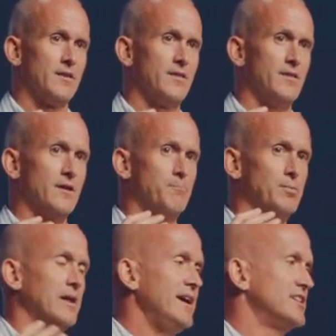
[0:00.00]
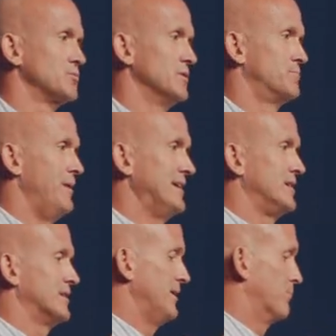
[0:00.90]
the place was
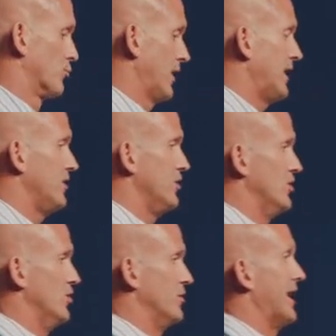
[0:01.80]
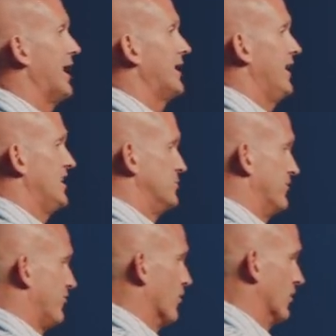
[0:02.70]
basically brand new 9 days
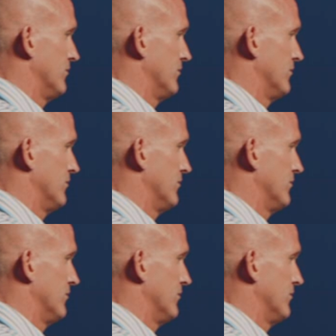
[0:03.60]
before,